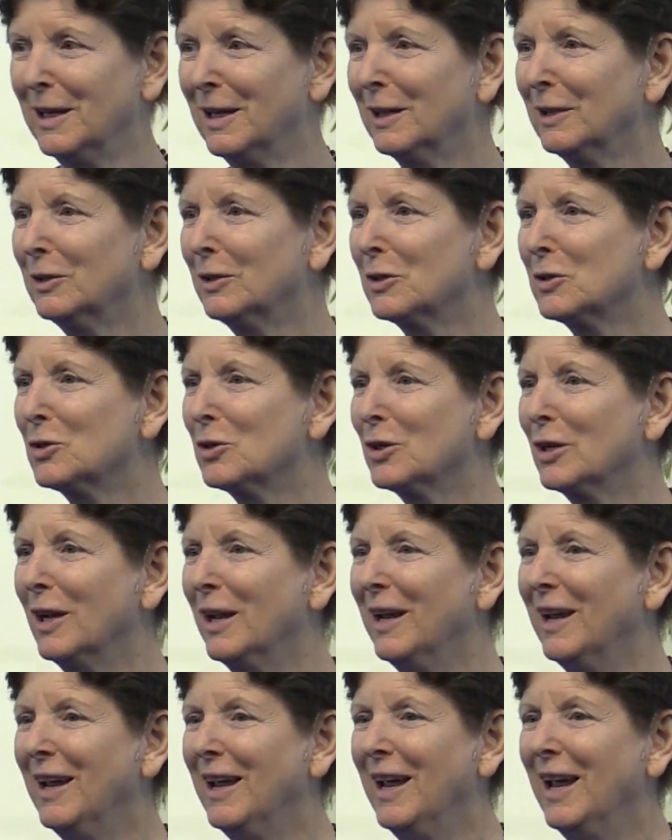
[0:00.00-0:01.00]
English.
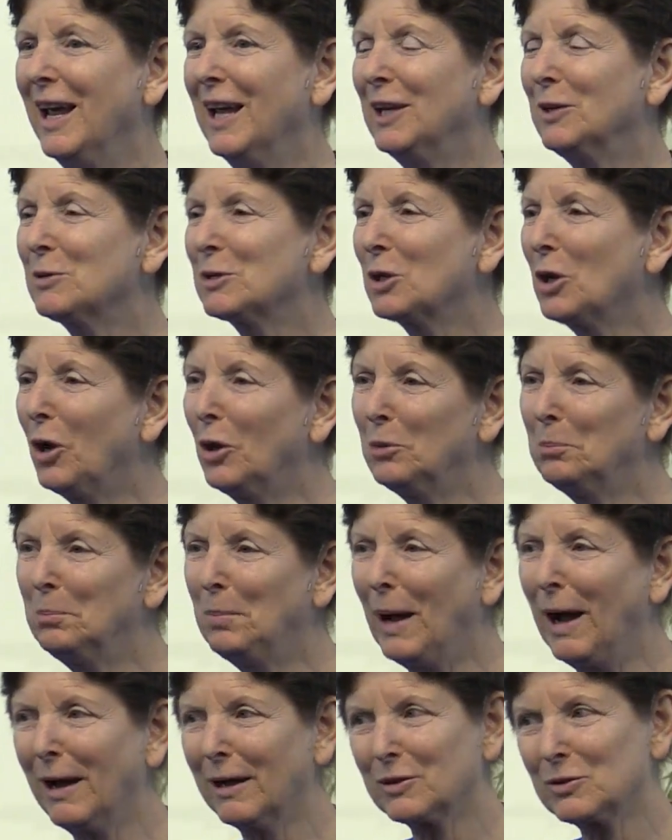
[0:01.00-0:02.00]
And he was called
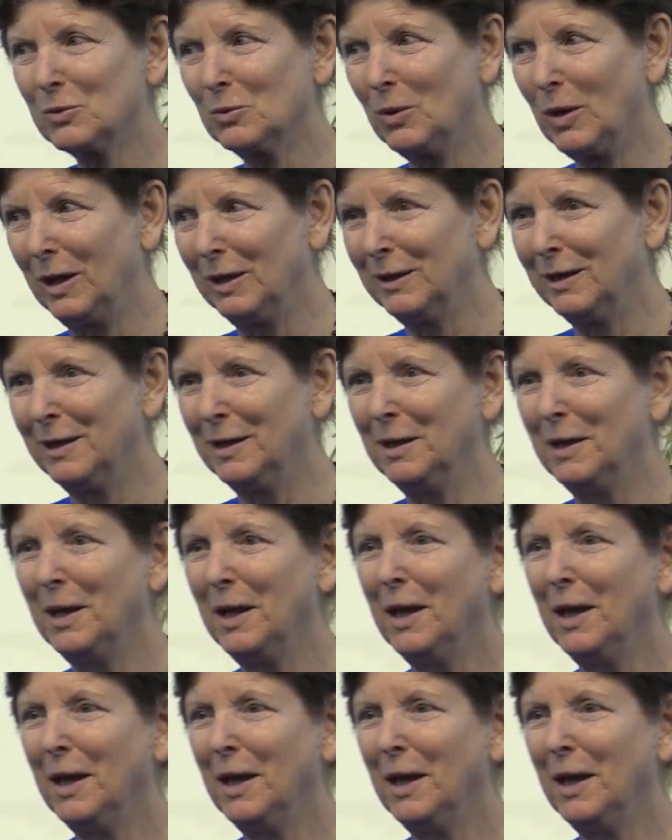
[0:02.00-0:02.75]
Bakswala